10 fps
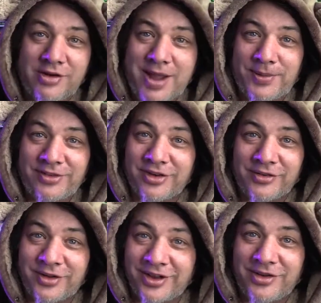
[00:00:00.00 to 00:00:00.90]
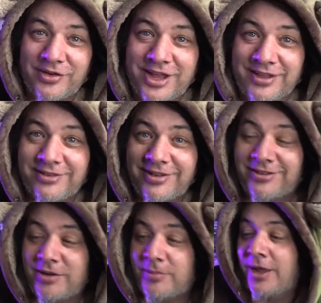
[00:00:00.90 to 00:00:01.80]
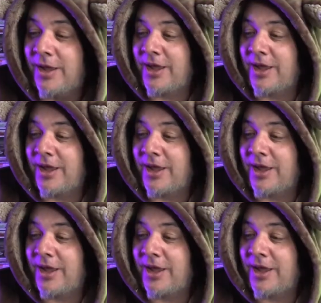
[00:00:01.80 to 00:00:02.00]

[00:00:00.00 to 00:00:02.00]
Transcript: crappy cereal in your kid's system